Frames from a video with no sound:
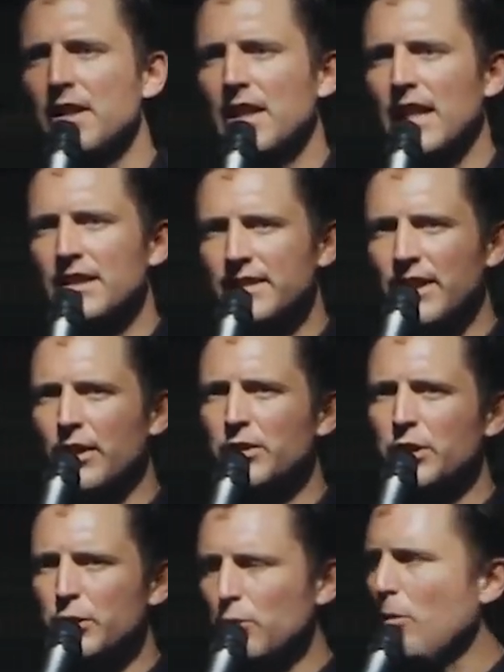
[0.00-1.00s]
until
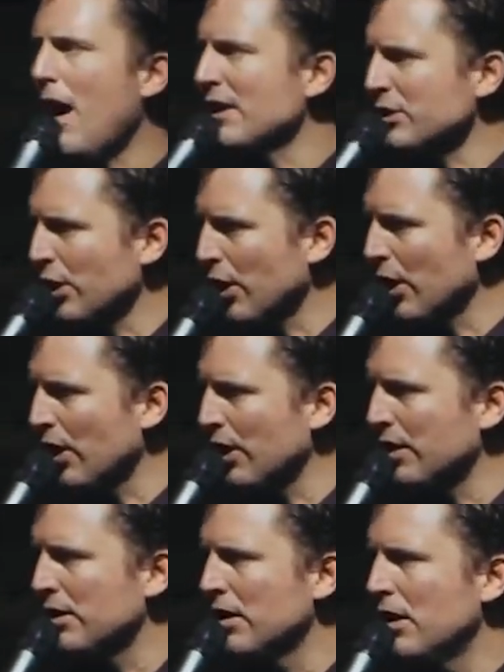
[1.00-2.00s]
you watch her
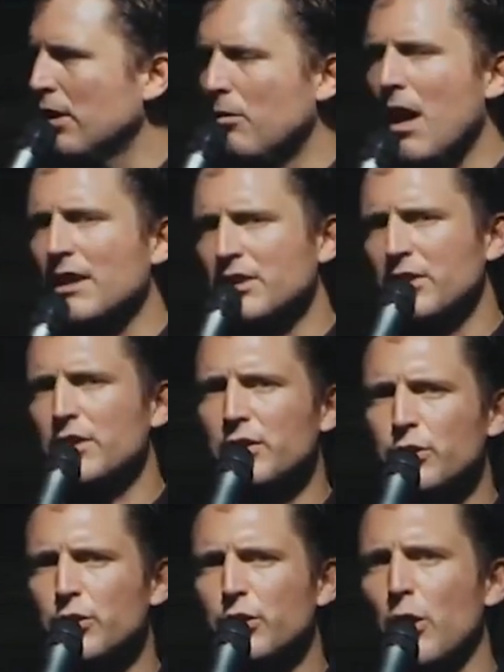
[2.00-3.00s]
watch the
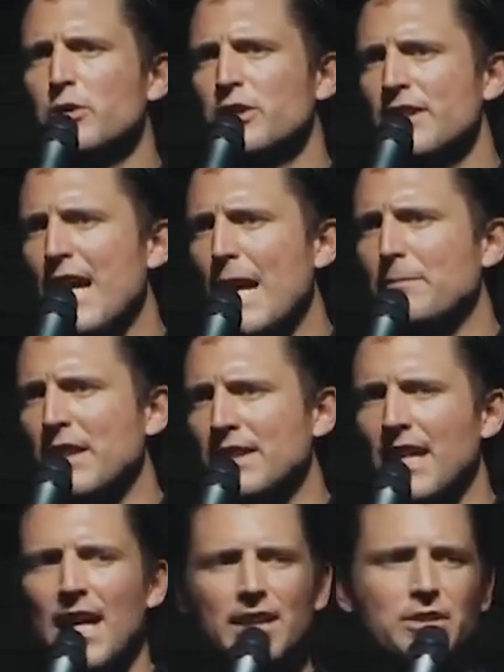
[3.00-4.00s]
show Snapped on the
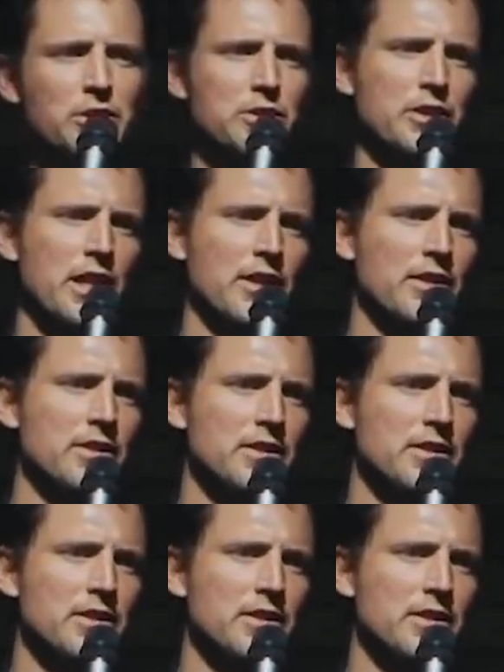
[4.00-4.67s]
Oxygen Channel.